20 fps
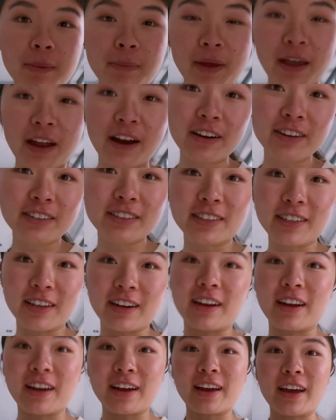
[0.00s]
My parents
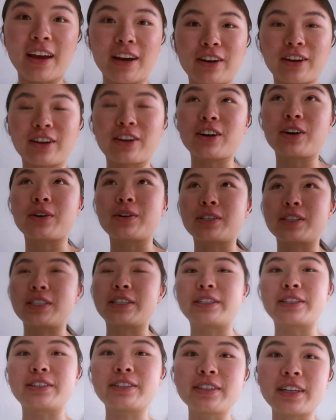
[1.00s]
and I are gonna go on a
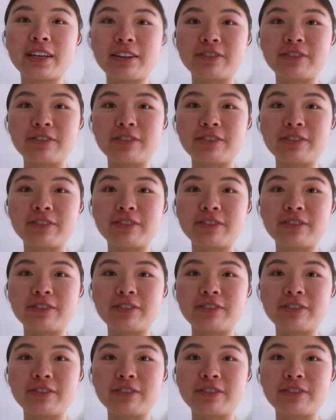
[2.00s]
little